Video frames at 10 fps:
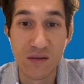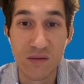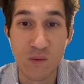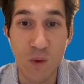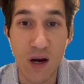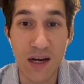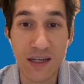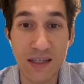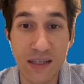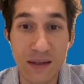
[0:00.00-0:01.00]

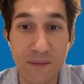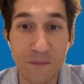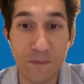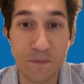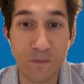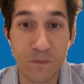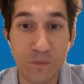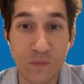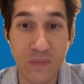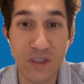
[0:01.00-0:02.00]
Right.
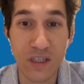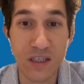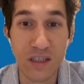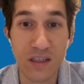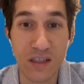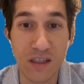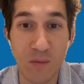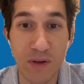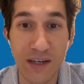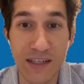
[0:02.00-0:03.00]
Yeah, uh, then
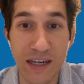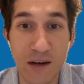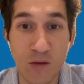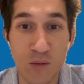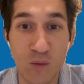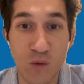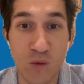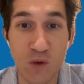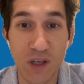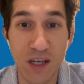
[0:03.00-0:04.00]
doubling down on
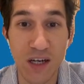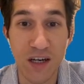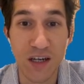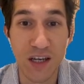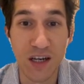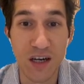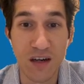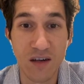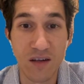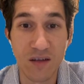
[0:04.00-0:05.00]
wood here,
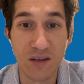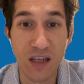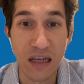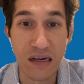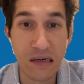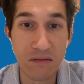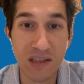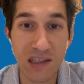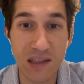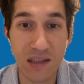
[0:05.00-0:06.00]
here, here even.